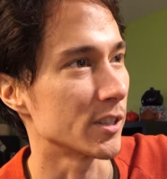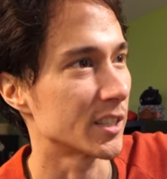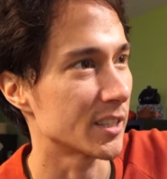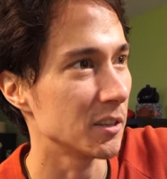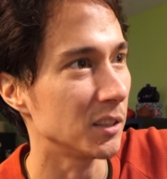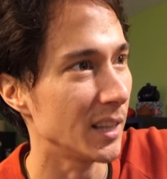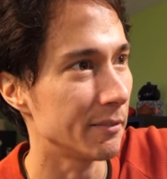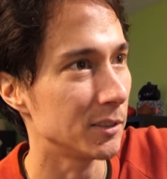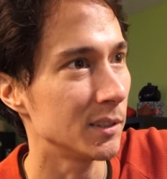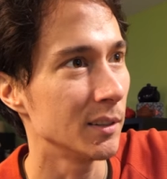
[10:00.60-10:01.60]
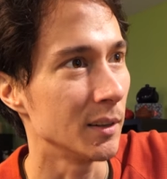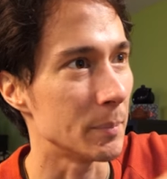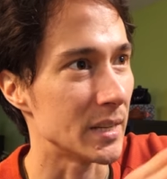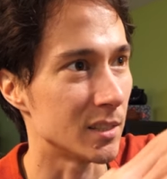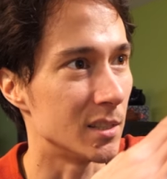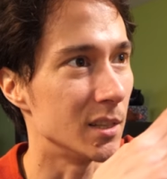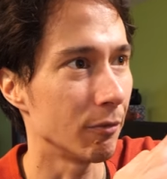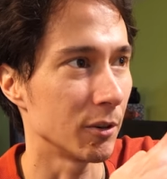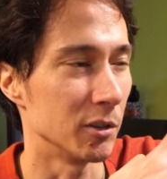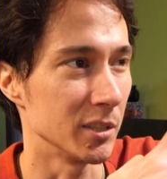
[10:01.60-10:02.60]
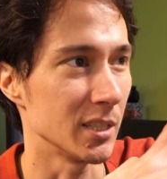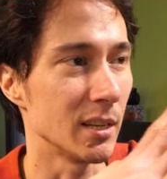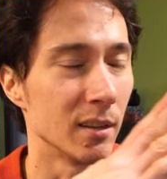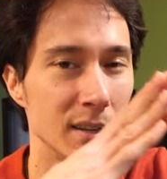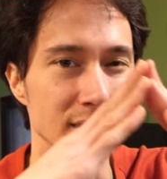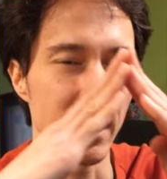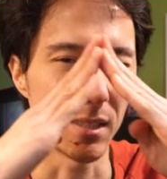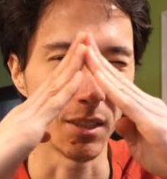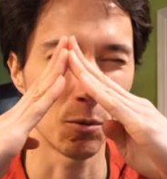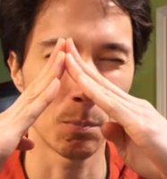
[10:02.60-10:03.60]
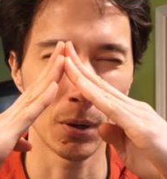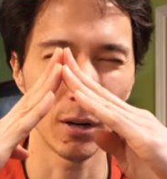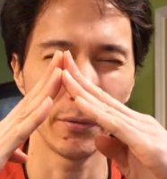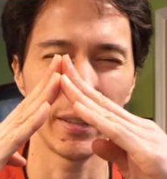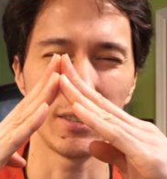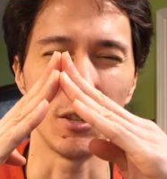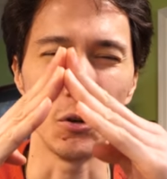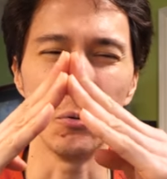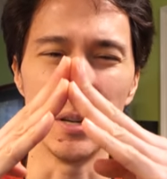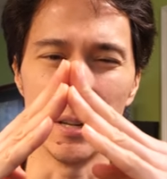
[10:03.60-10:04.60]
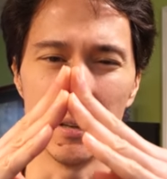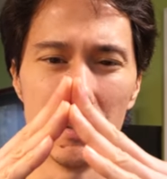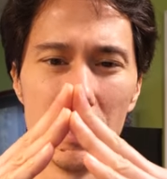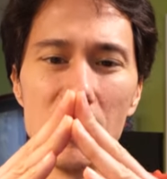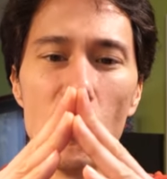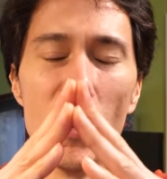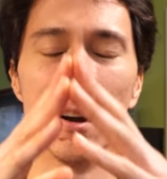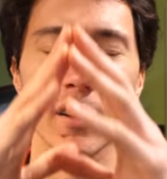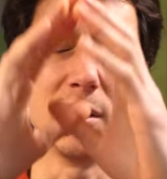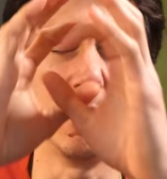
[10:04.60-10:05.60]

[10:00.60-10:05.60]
skill level meets difficulty. That's this perfect union where